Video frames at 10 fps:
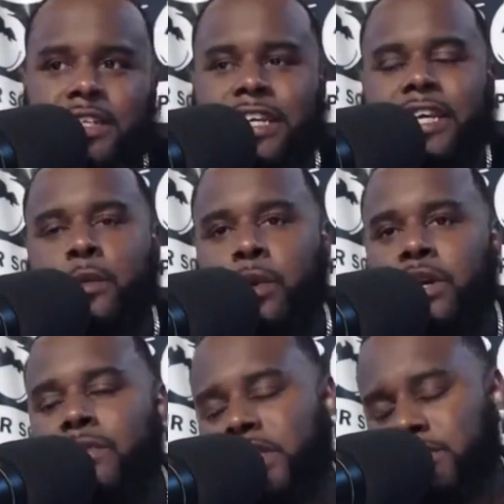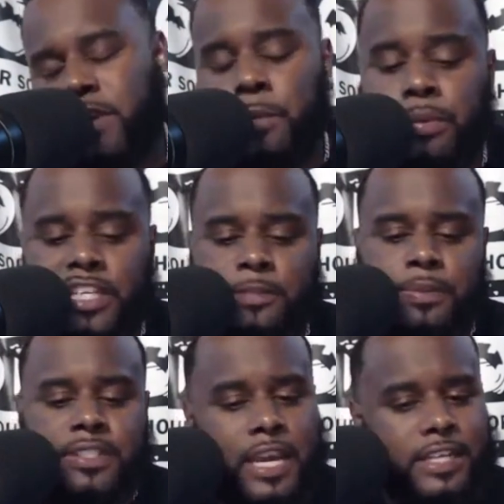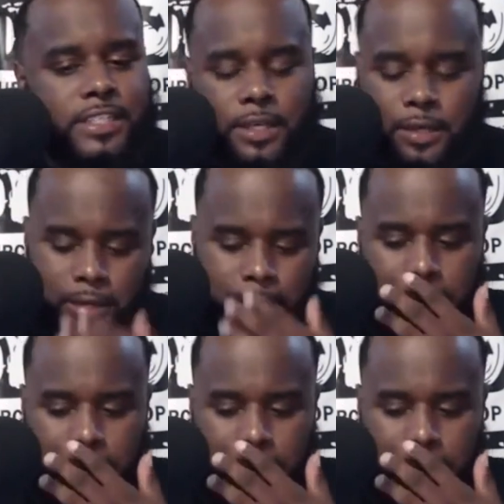He, he he runs around police protection.